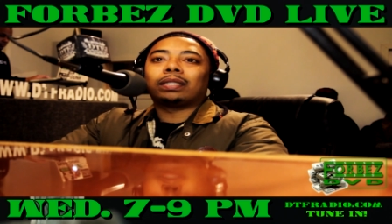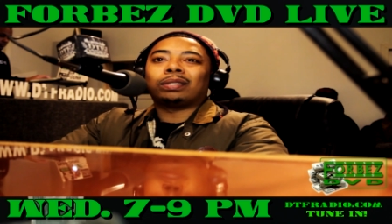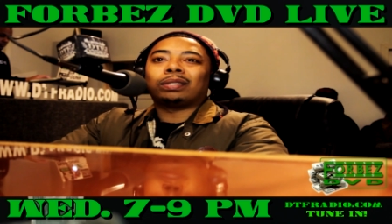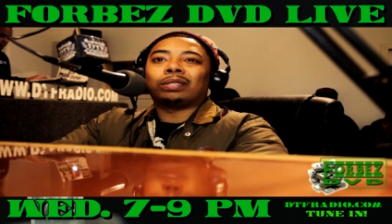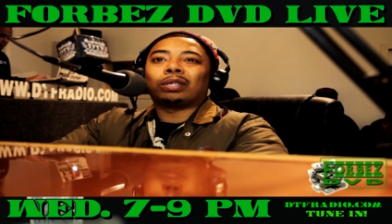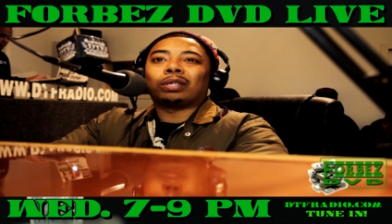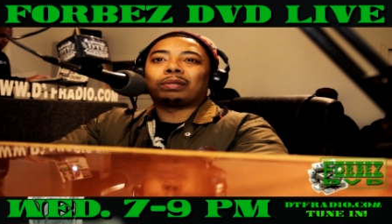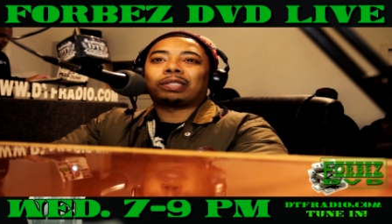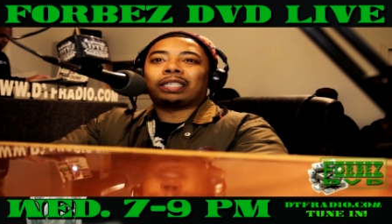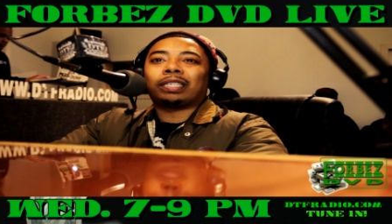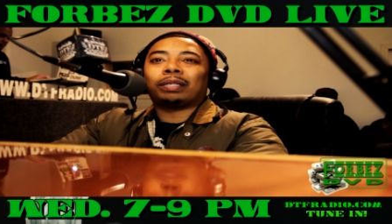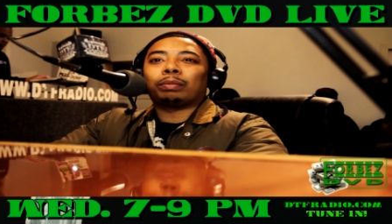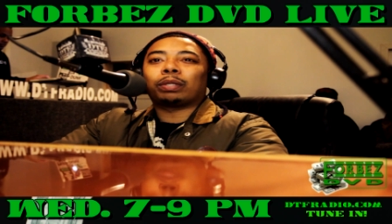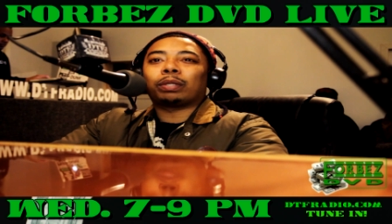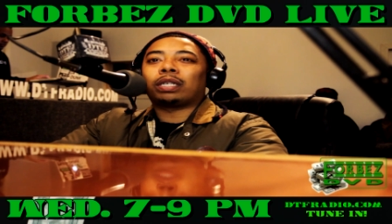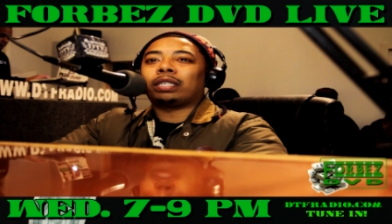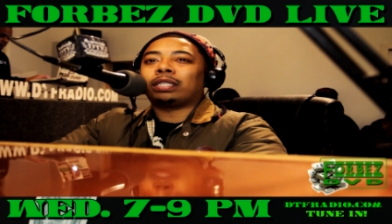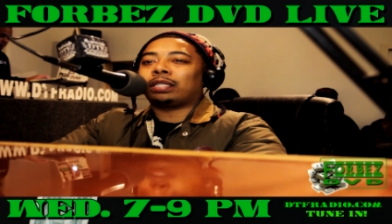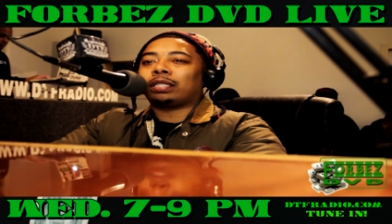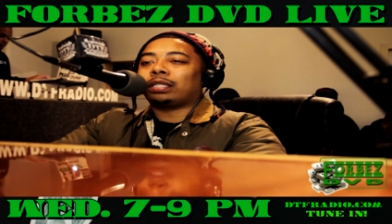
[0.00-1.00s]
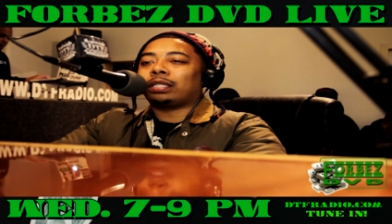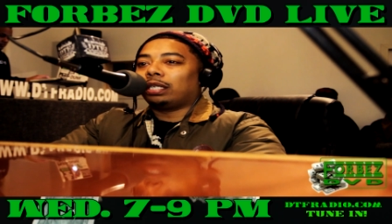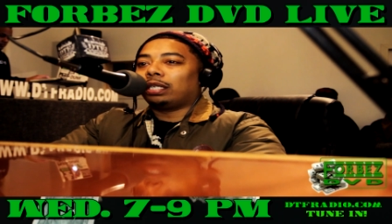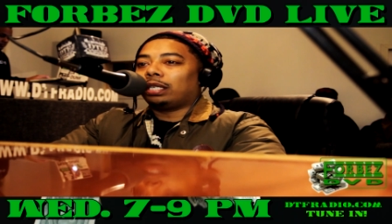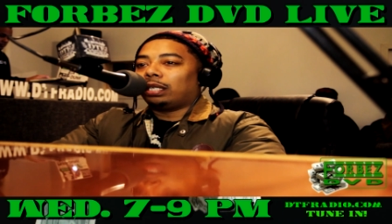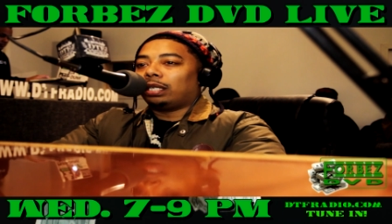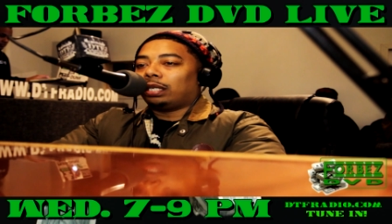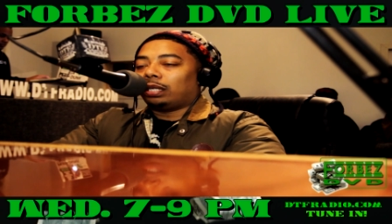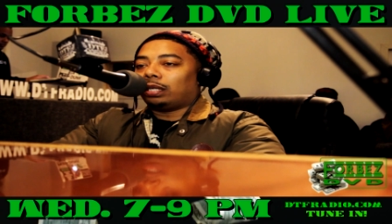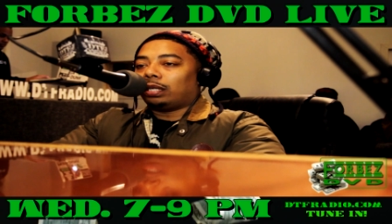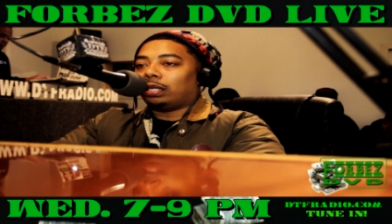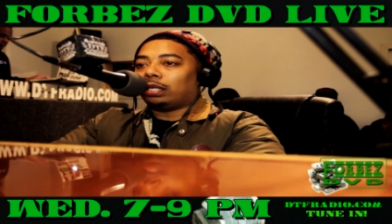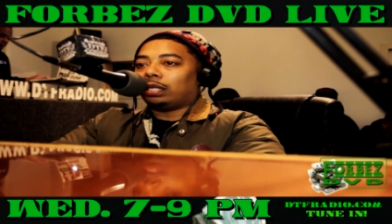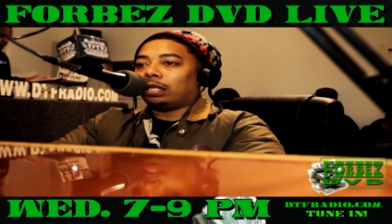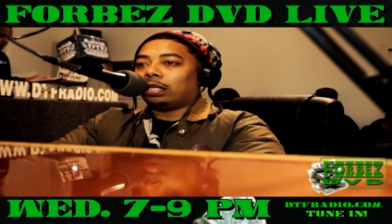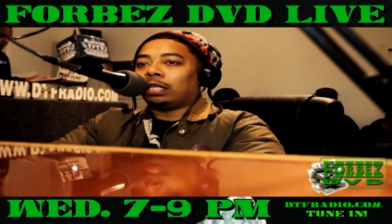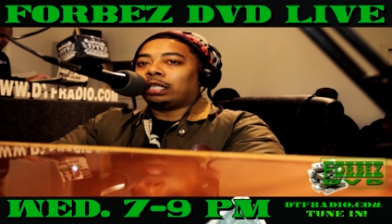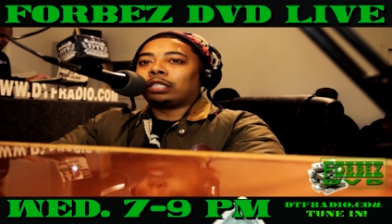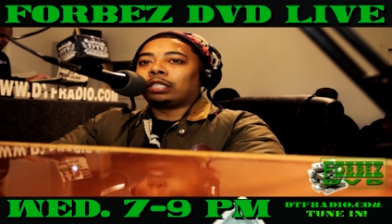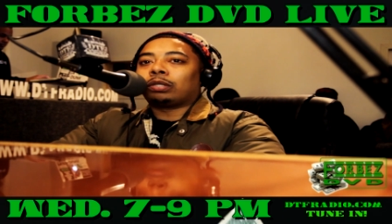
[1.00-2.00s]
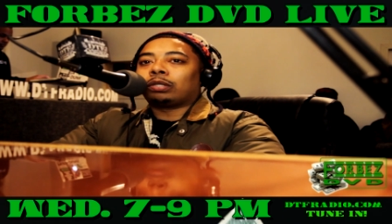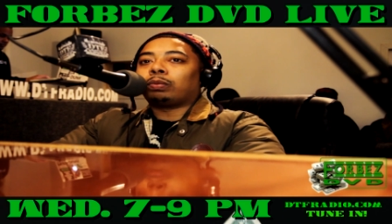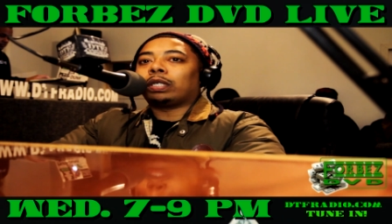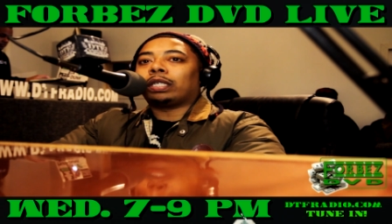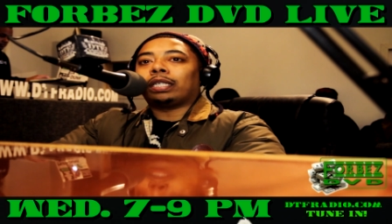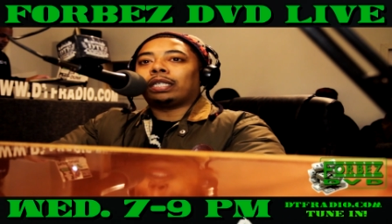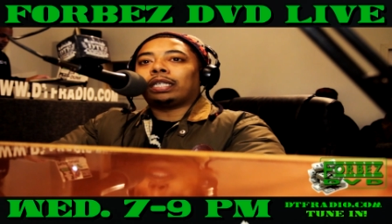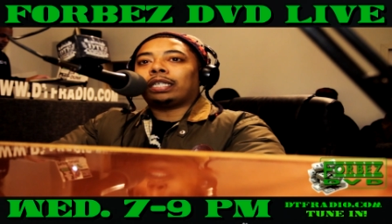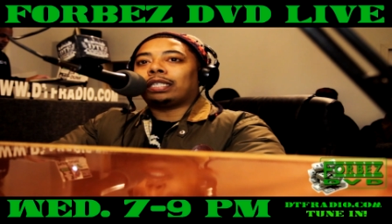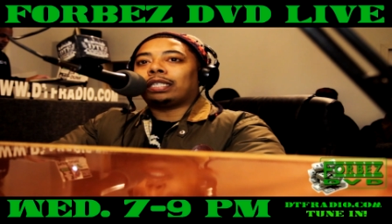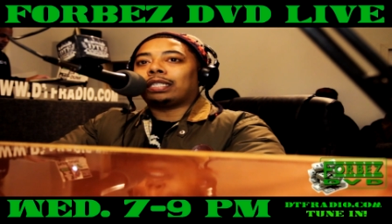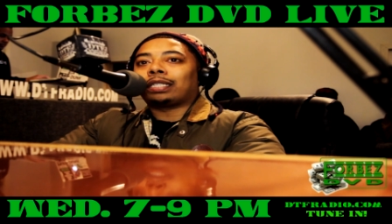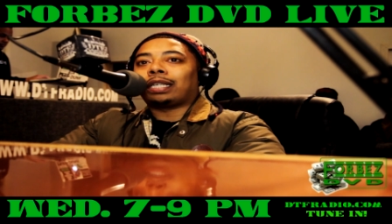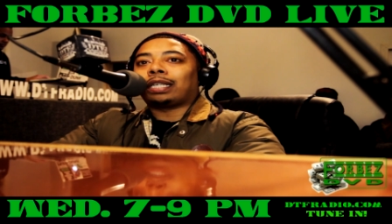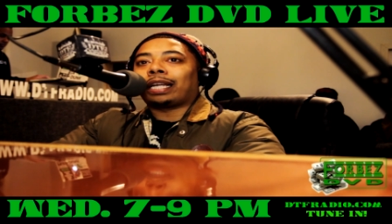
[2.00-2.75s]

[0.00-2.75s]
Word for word: You know what I'm saying? Because it is what it is.